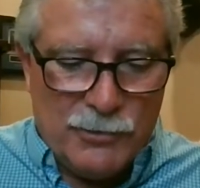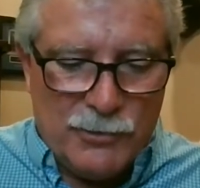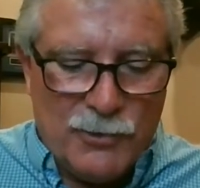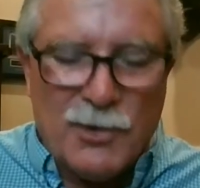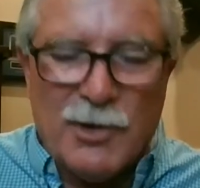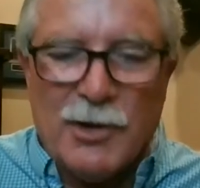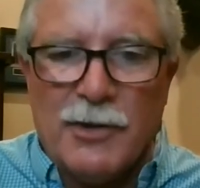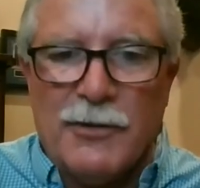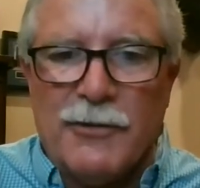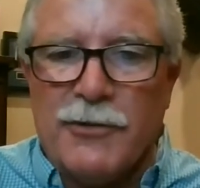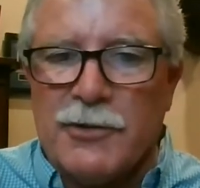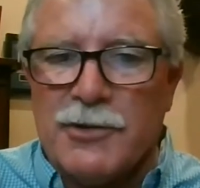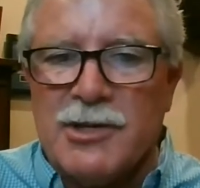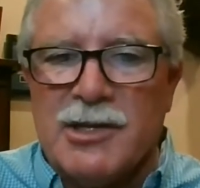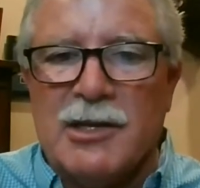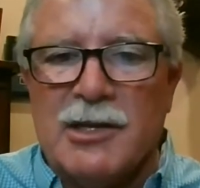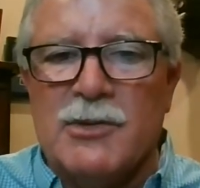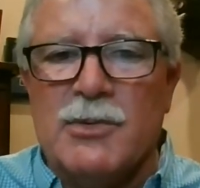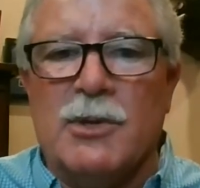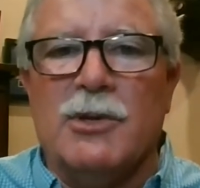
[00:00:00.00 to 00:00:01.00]
one of the first
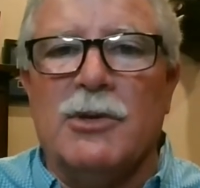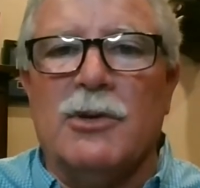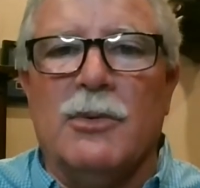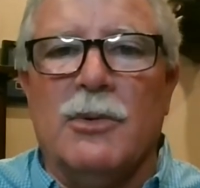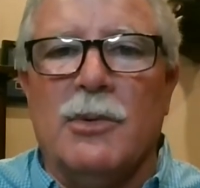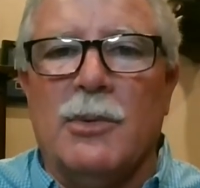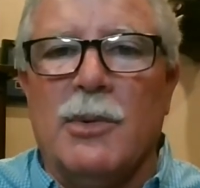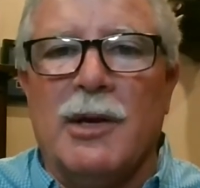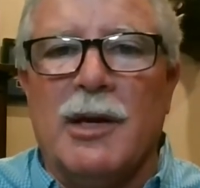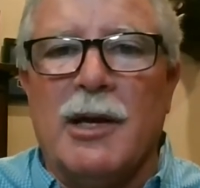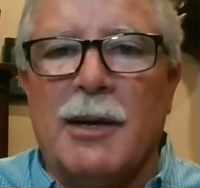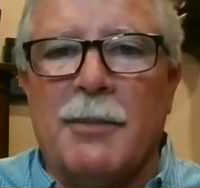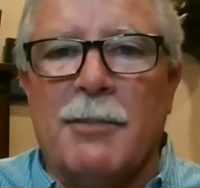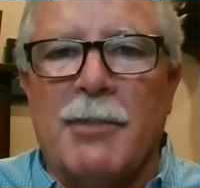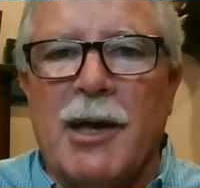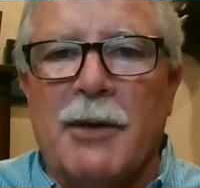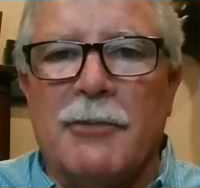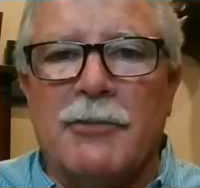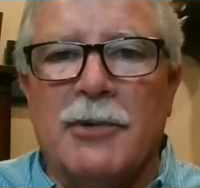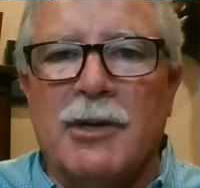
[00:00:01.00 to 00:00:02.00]
things we do when we got a
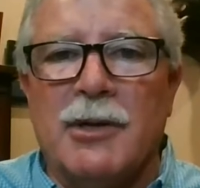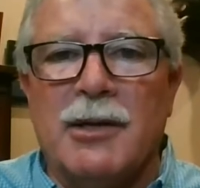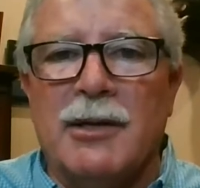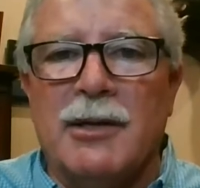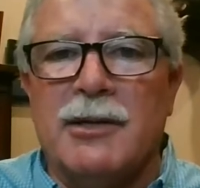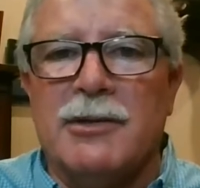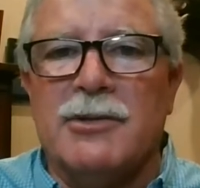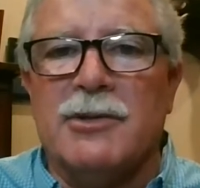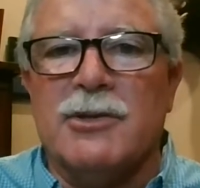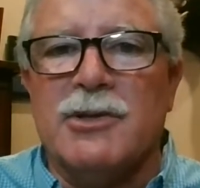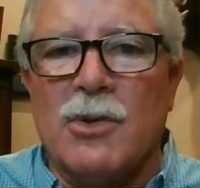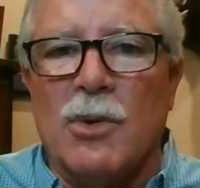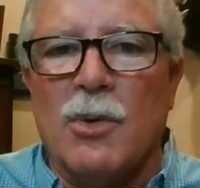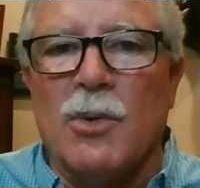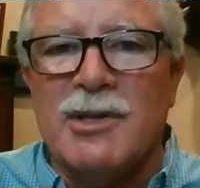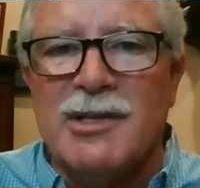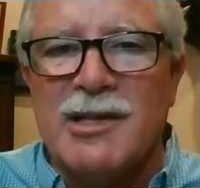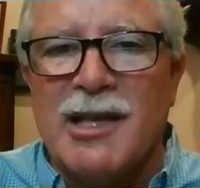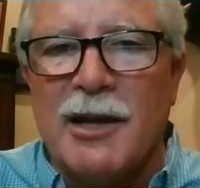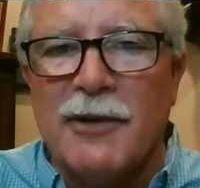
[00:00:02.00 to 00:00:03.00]
bad run in diesel is
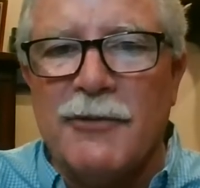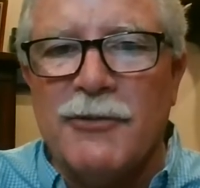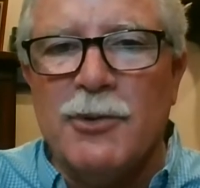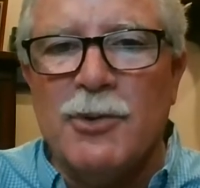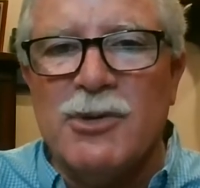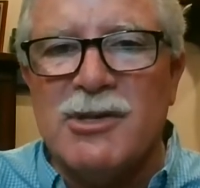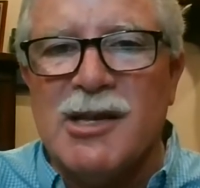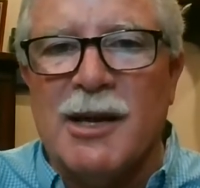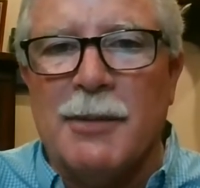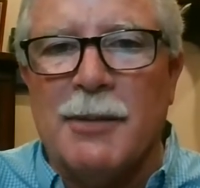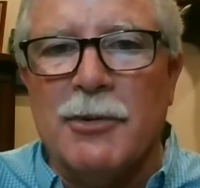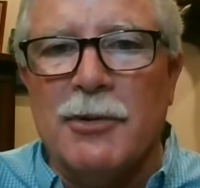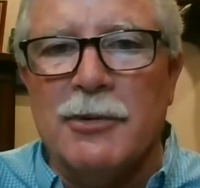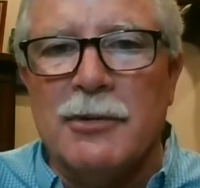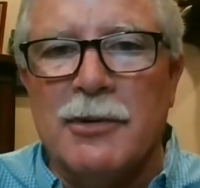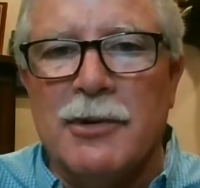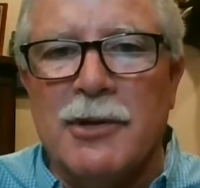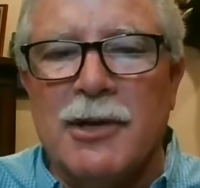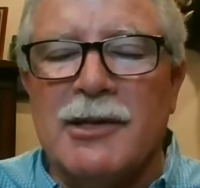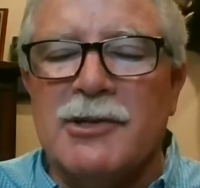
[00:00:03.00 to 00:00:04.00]
always take a fuel sample
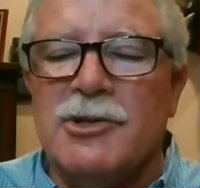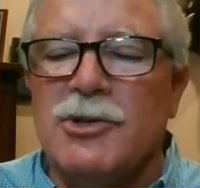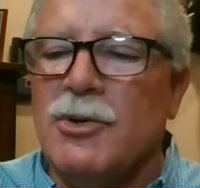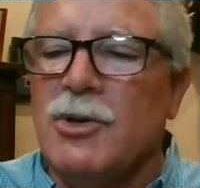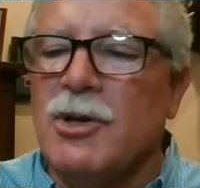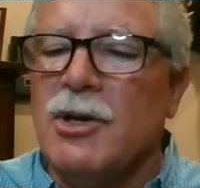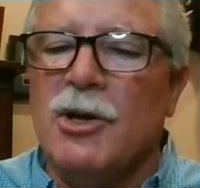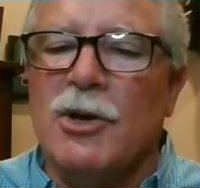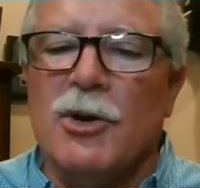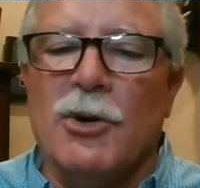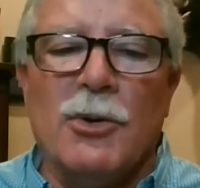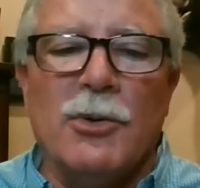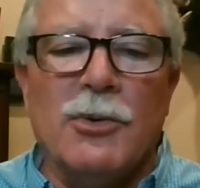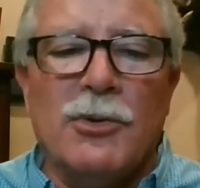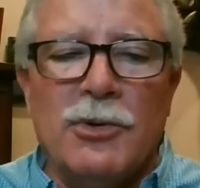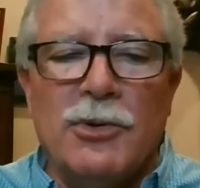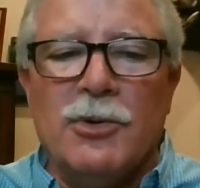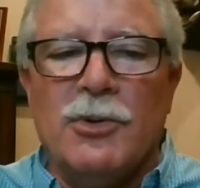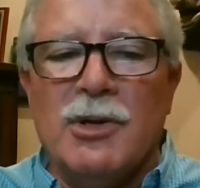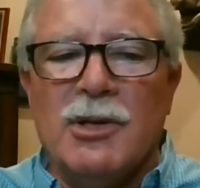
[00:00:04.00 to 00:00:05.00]
because you could go
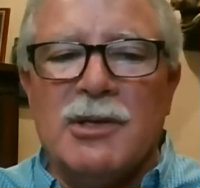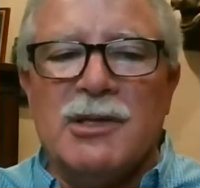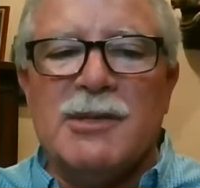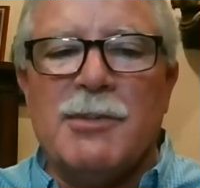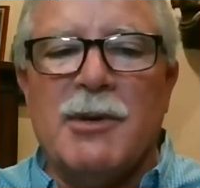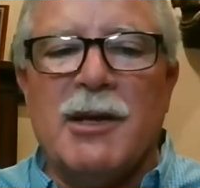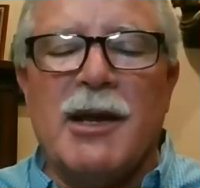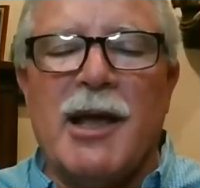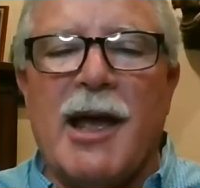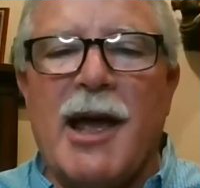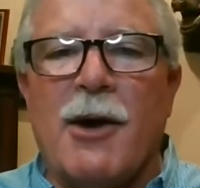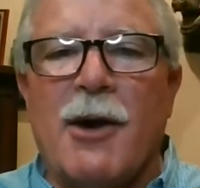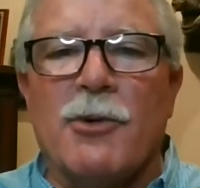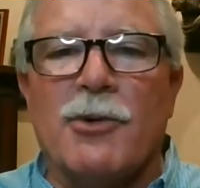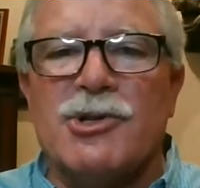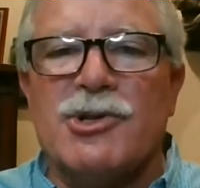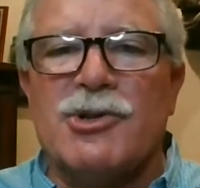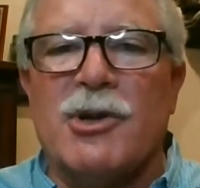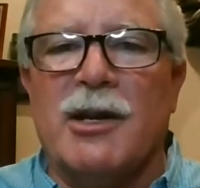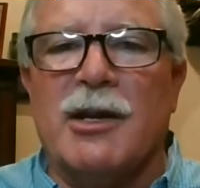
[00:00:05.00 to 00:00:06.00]
you could spend
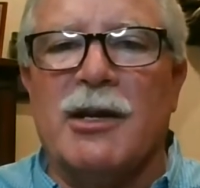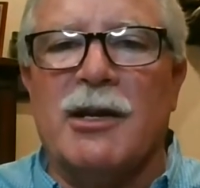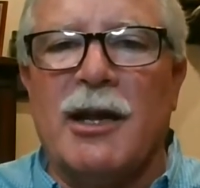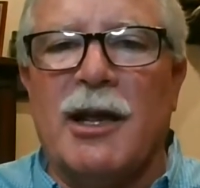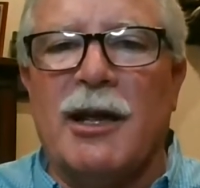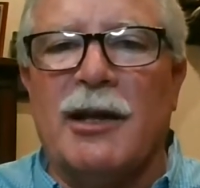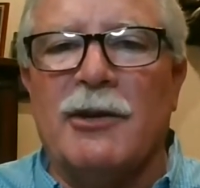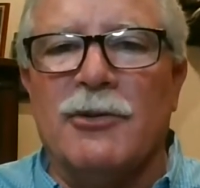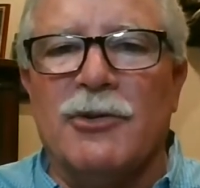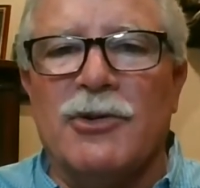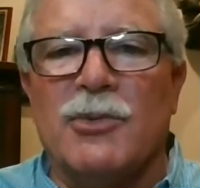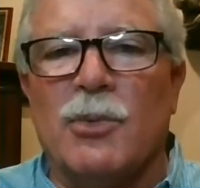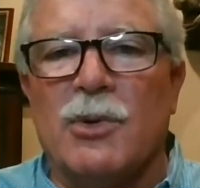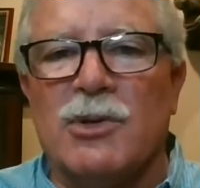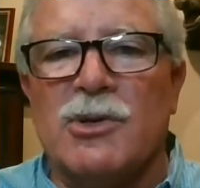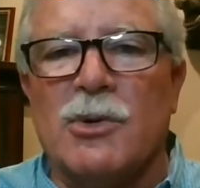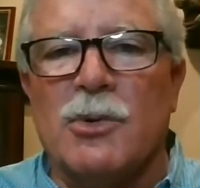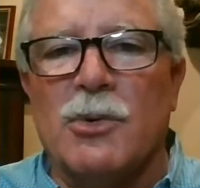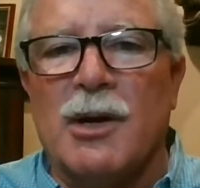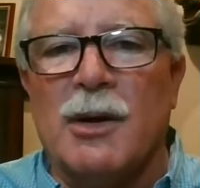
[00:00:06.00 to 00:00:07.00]
hours trying to diagnose
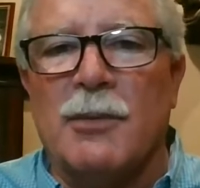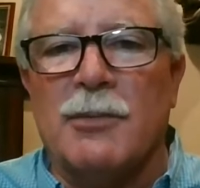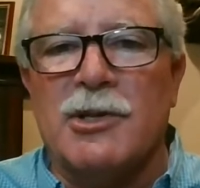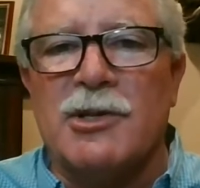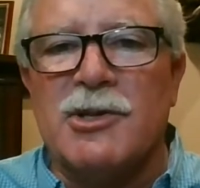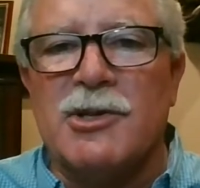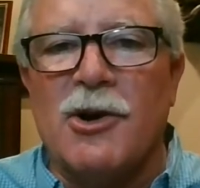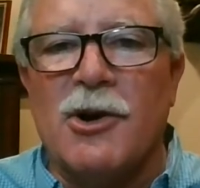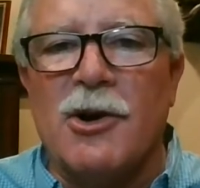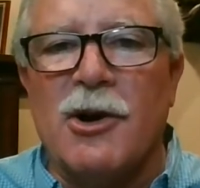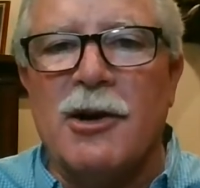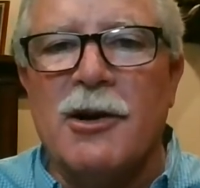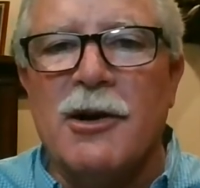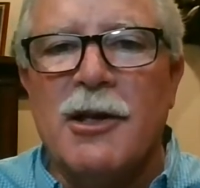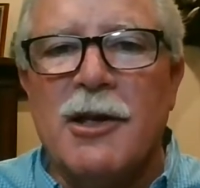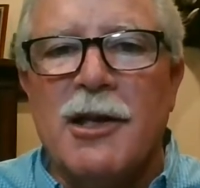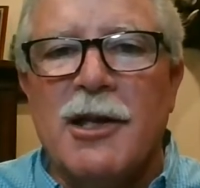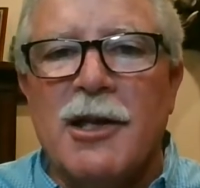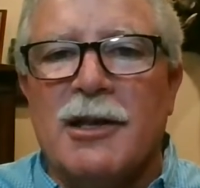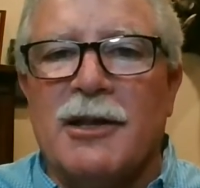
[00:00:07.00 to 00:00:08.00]
what's going on with this car
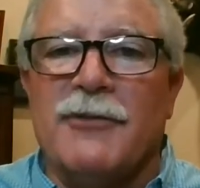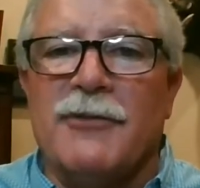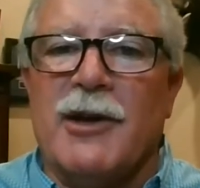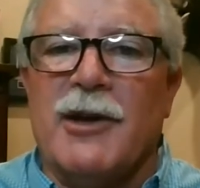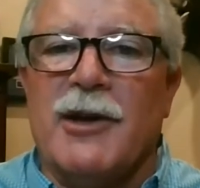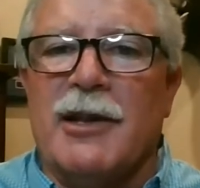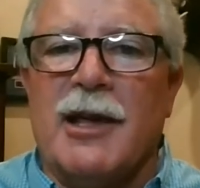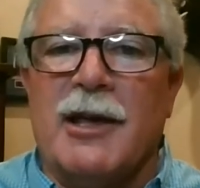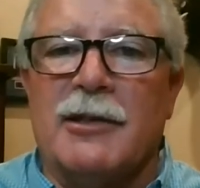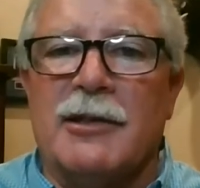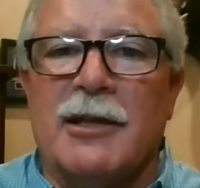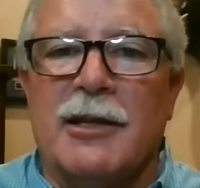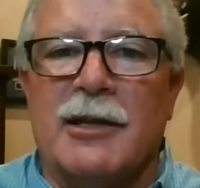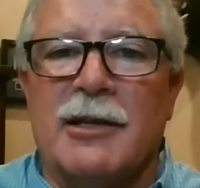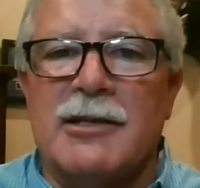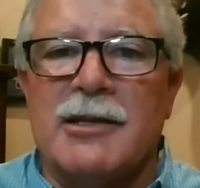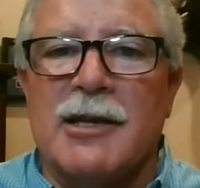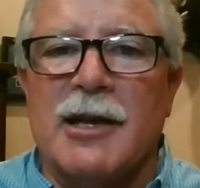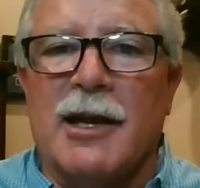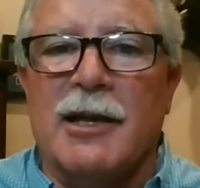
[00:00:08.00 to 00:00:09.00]
to find out that
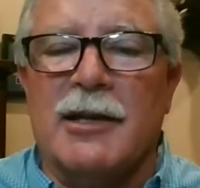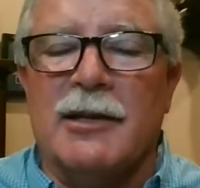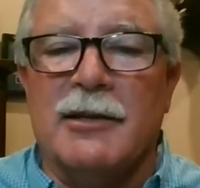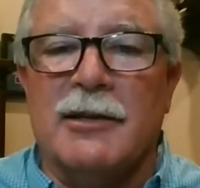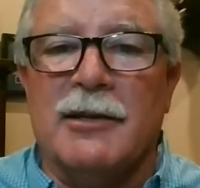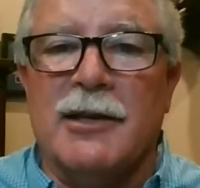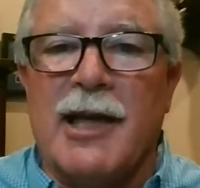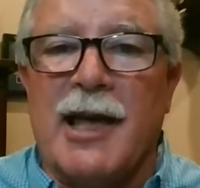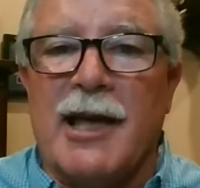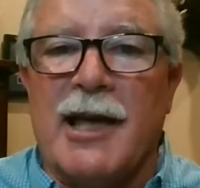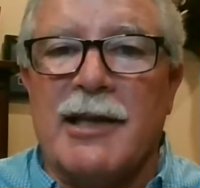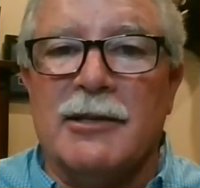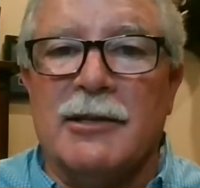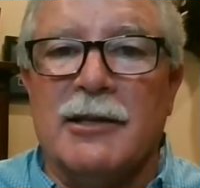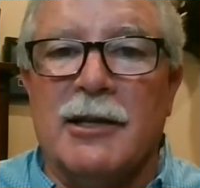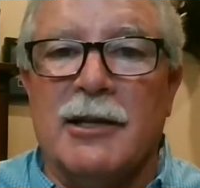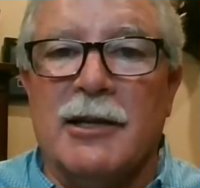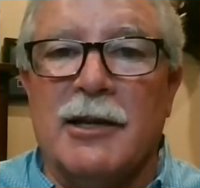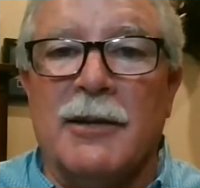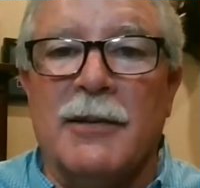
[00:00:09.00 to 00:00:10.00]
it's got
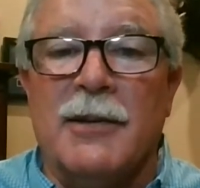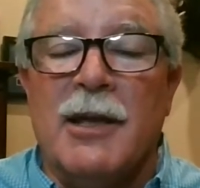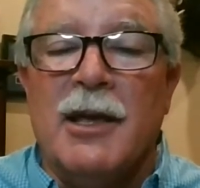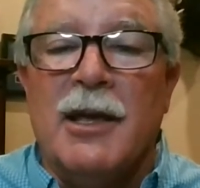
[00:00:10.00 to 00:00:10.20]
gasoline in it